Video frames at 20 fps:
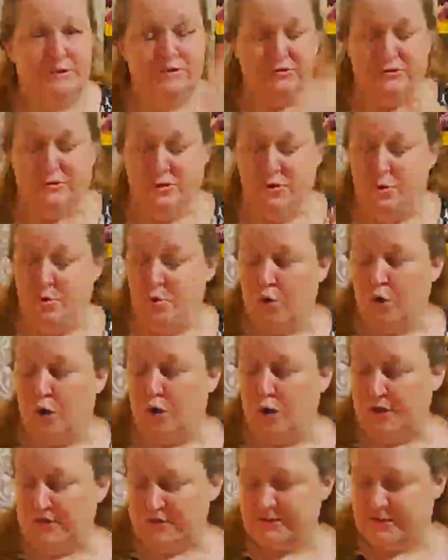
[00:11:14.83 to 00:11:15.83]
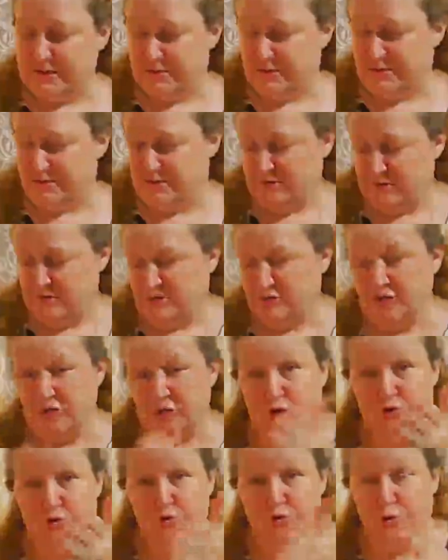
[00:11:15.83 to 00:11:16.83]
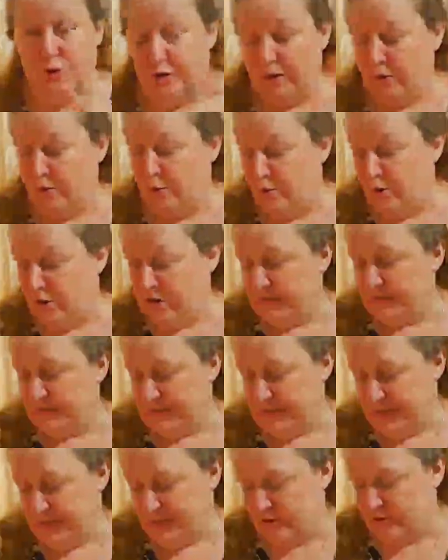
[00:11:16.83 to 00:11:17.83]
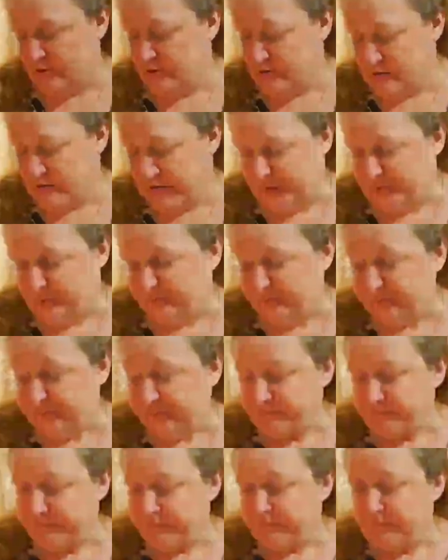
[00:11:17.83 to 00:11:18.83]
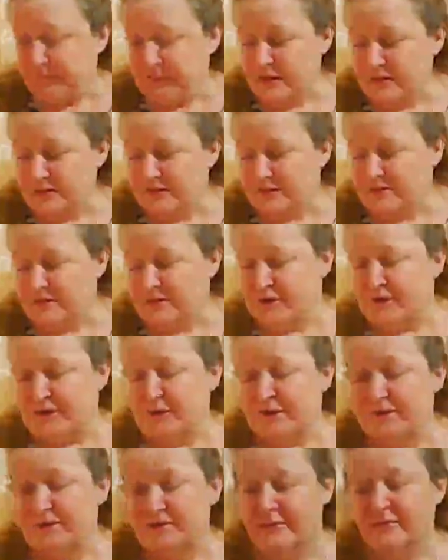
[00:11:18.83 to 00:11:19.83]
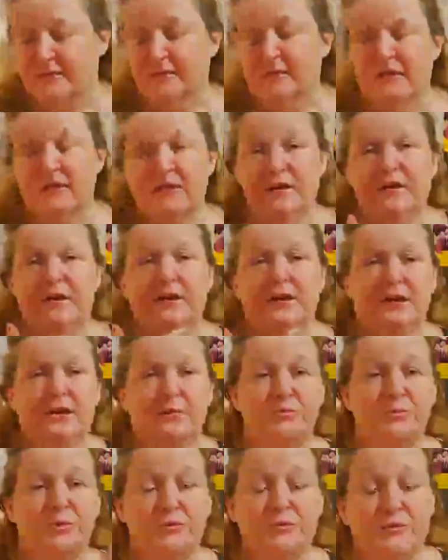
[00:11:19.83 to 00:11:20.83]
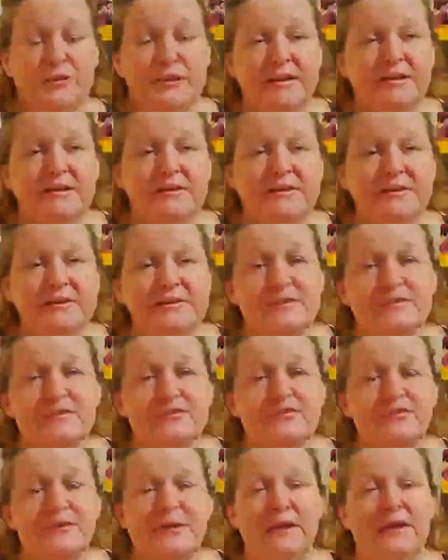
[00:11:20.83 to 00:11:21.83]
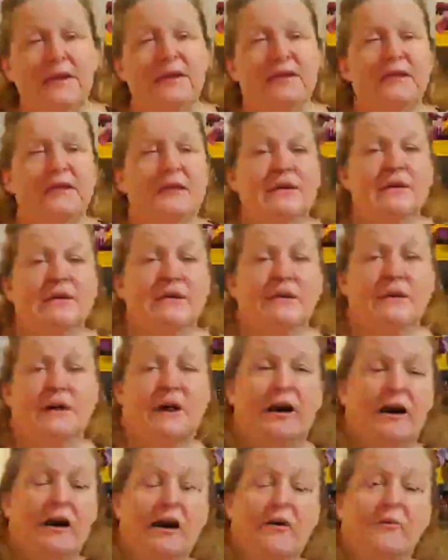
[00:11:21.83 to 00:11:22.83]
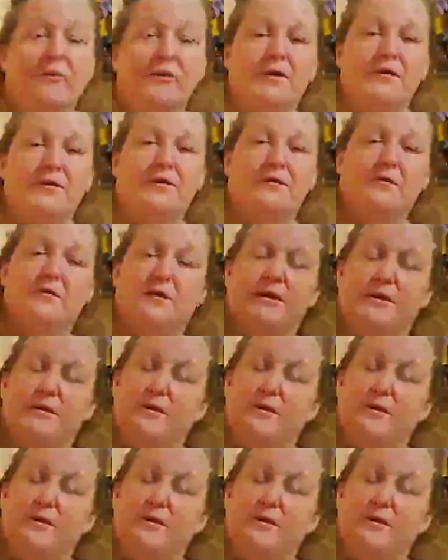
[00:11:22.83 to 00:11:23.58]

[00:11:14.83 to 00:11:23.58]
wands, the two wand energy. And so he's, you know, moving into this week with, you know,